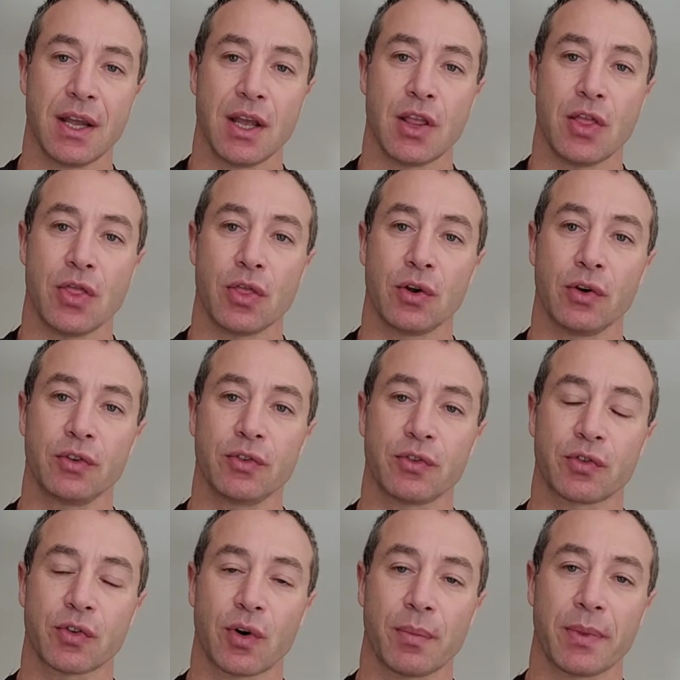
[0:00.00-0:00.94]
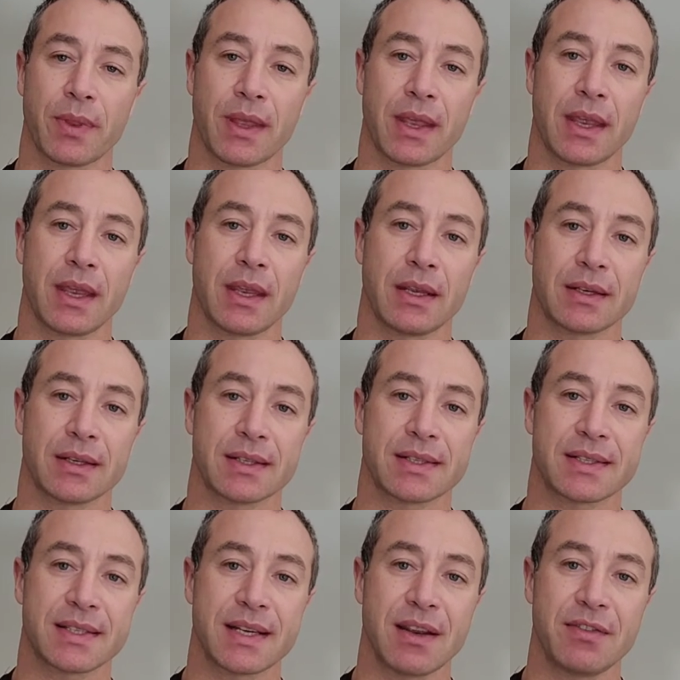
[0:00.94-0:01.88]
not from the
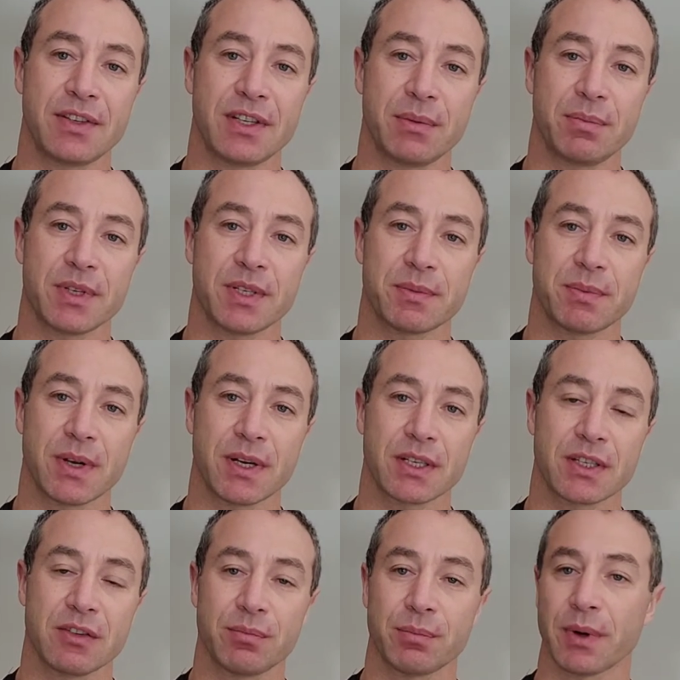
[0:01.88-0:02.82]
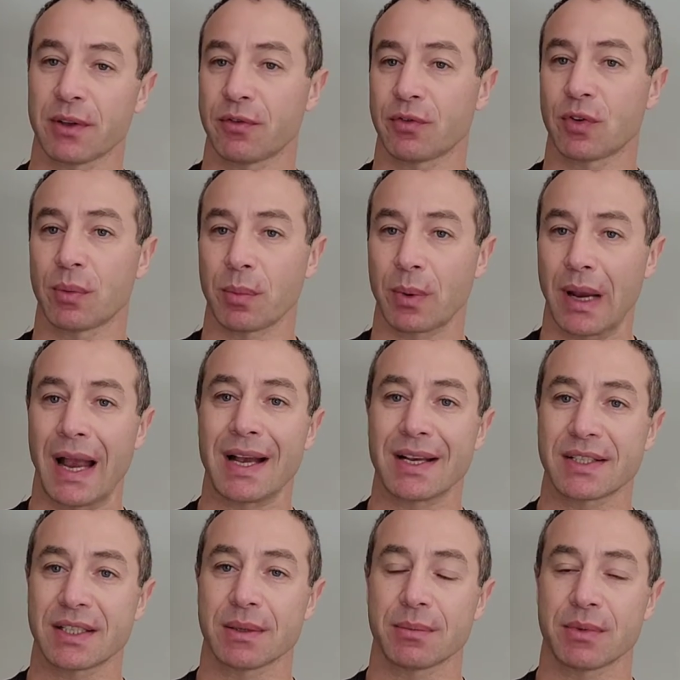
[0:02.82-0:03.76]
safety perspective but from
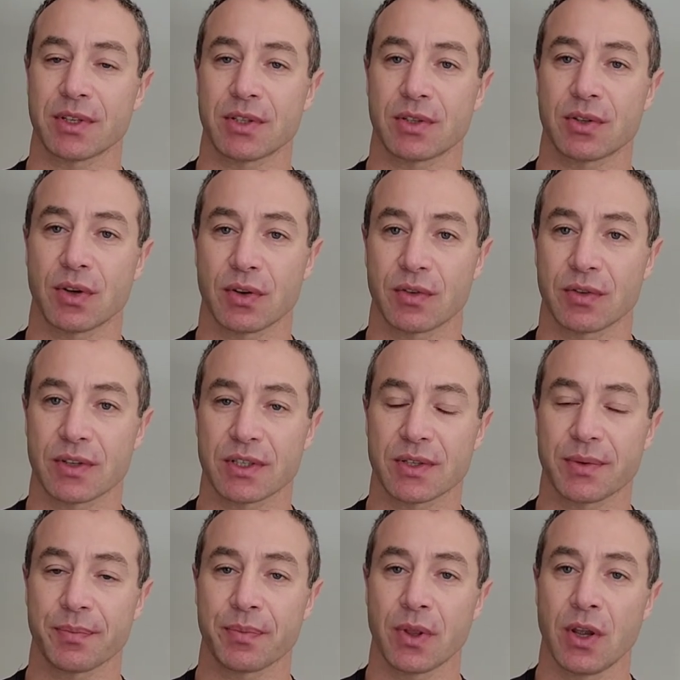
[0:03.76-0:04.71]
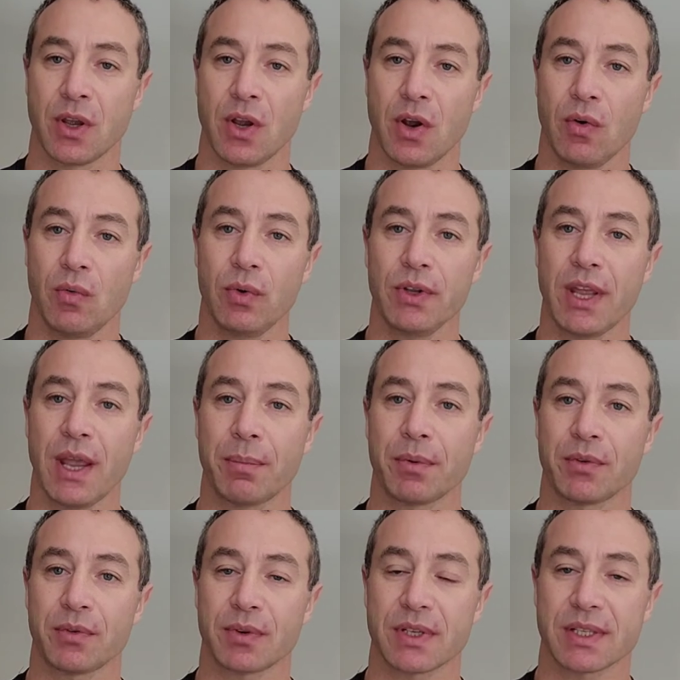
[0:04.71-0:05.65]
customer service. What
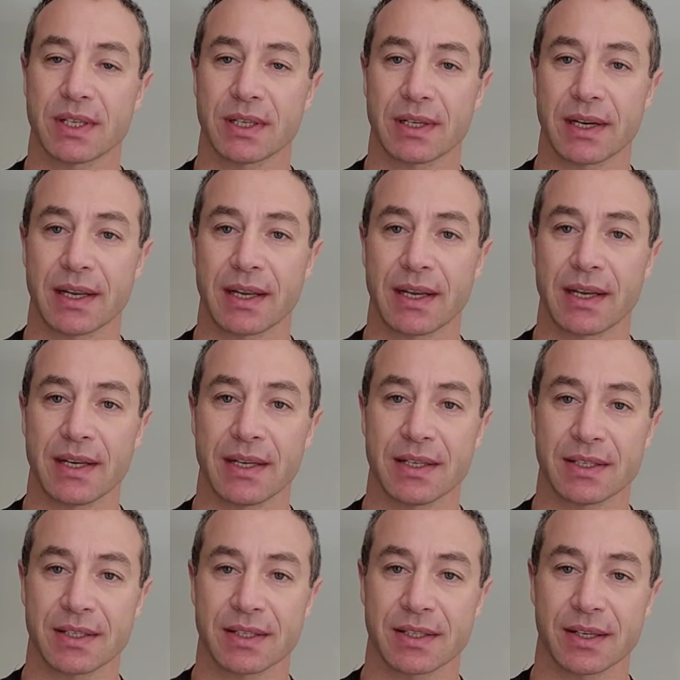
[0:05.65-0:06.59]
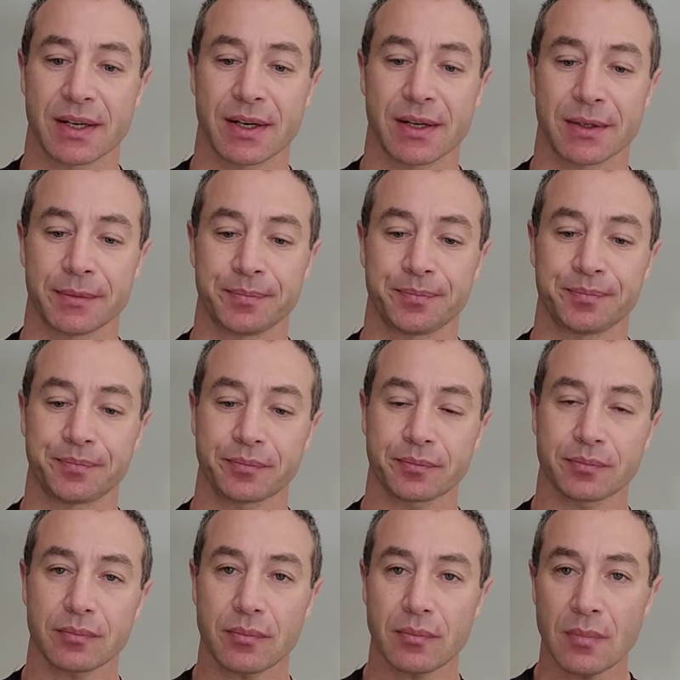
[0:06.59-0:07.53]
happened recently is I
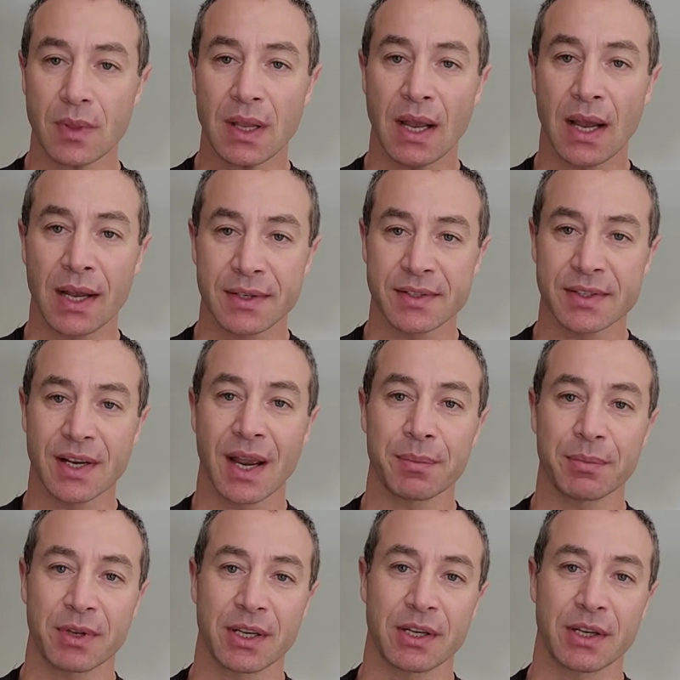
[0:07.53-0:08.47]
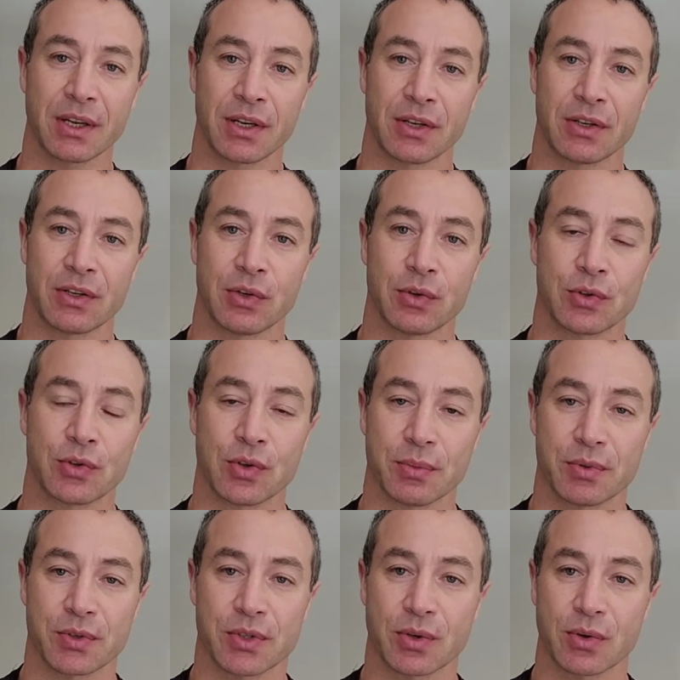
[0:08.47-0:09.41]
typed in
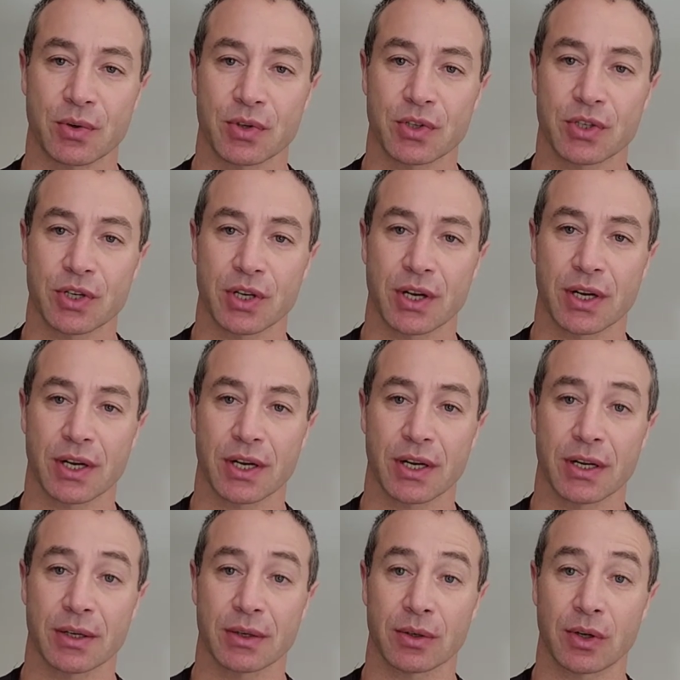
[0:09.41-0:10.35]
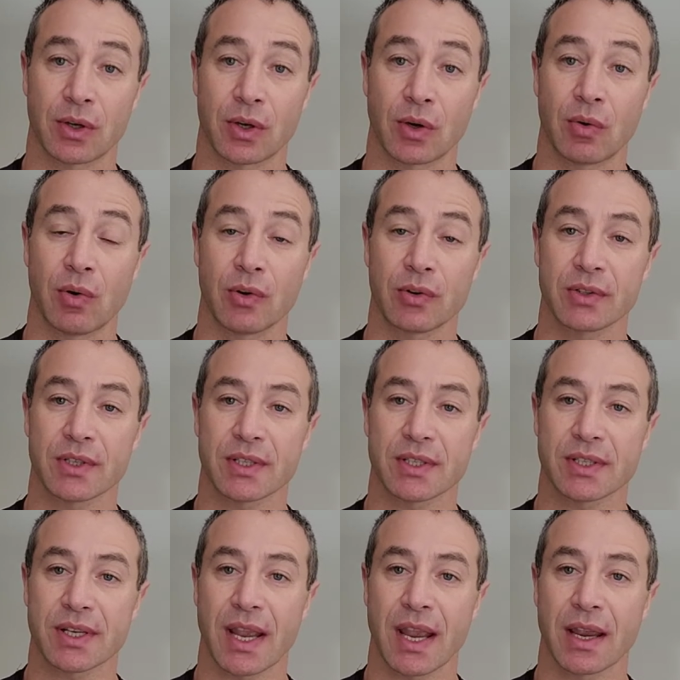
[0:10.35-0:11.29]
YouTube search
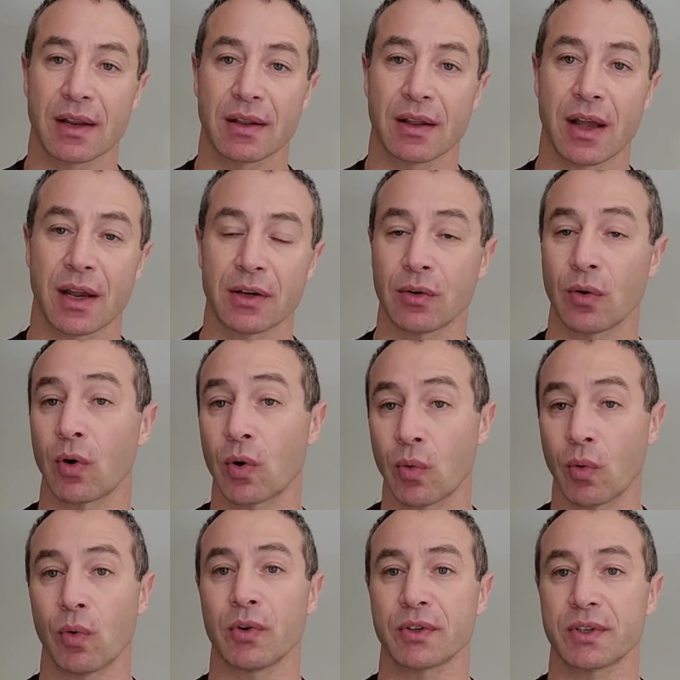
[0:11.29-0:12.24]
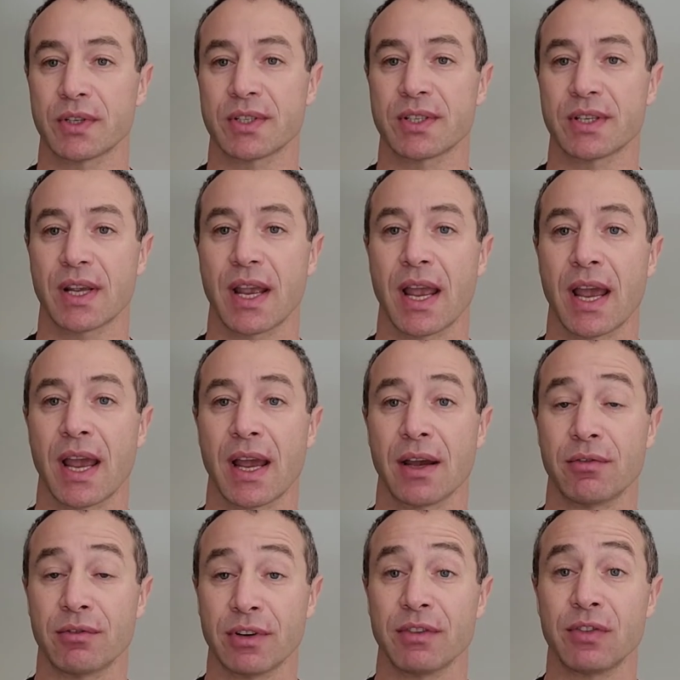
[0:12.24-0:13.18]
Qantas airline or Qantas
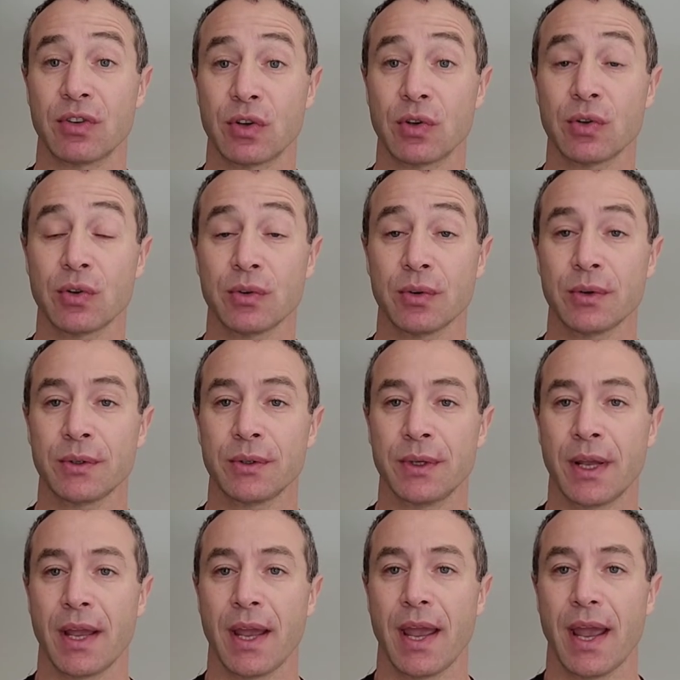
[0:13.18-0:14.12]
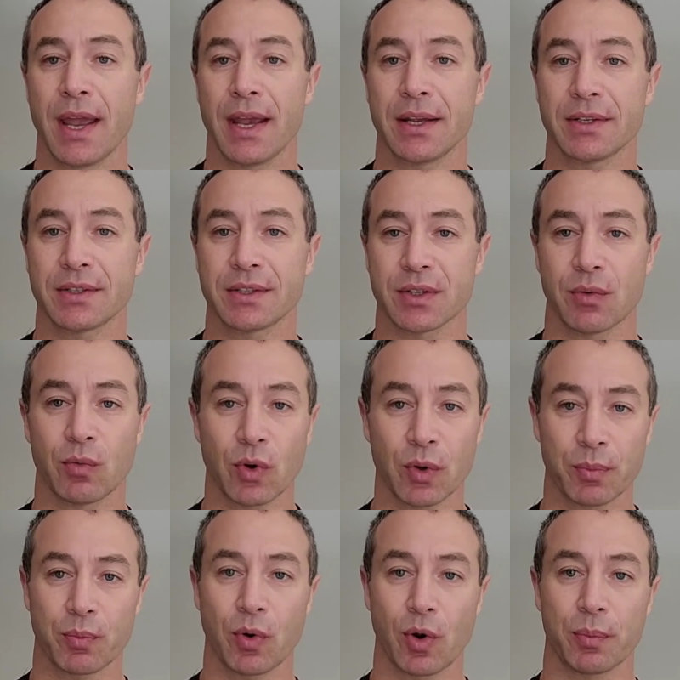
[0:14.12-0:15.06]
review, and
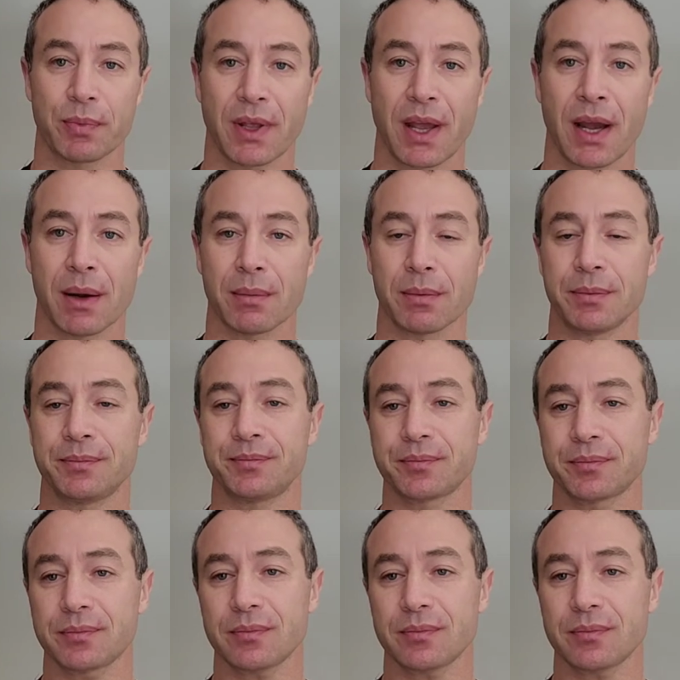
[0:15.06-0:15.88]
what popped up